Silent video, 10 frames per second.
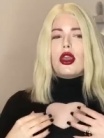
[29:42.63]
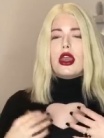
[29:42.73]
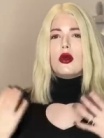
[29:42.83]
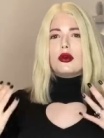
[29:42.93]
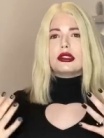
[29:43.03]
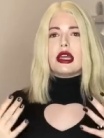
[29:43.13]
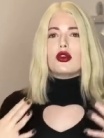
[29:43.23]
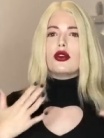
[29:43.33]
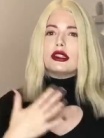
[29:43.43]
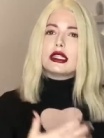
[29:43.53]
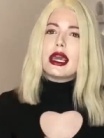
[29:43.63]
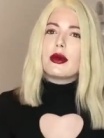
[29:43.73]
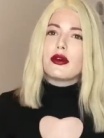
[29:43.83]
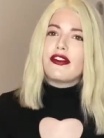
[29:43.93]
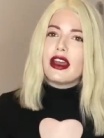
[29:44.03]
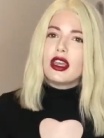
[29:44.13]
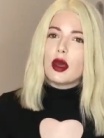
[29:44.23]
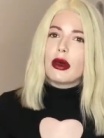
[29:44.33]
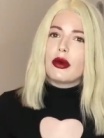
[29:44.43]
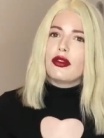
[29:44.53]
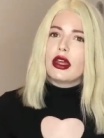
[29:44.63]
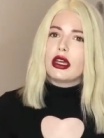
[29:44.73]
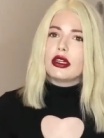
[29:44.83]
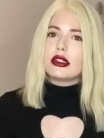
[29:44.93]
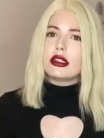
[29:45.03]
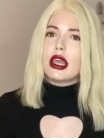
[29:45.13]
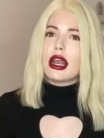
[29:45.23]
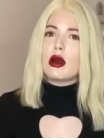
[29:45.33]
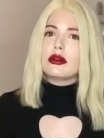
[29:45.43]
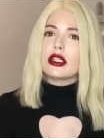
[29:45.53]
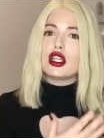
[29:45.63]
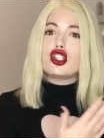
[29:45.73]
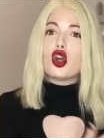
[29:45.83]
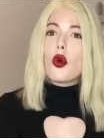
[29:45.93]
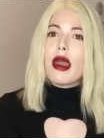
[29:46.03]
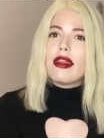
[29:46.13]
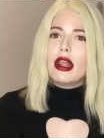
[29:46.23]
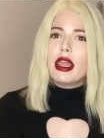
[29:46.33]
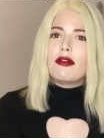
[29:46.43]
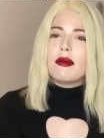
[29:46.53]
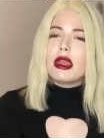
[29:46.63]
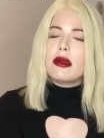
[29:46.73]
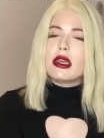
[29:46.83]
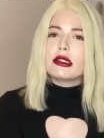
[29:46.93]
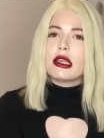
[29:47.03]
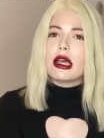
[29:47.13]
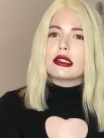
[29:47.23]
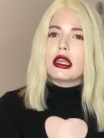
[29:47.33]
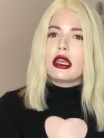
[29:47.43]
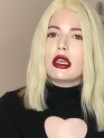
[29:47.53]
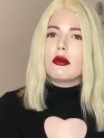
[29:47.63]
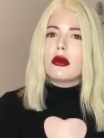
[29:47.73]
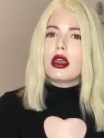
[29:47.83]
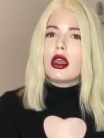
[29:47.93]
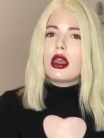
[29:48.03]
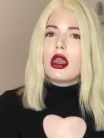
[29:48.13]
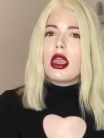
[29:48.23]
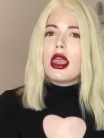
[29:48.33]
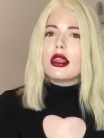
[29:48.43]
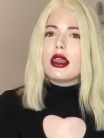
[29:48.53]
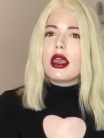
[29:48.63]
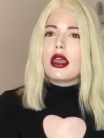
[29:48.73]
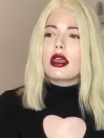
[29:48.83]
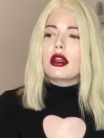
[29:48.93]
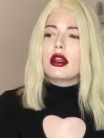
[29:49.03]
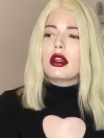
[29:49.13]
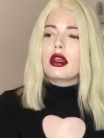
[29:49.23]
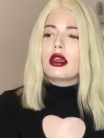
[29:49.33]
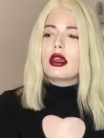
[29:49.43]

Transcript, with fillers: it was like Chris and I were fighting about this, and I was like so mad that I gave the baby his last name. And then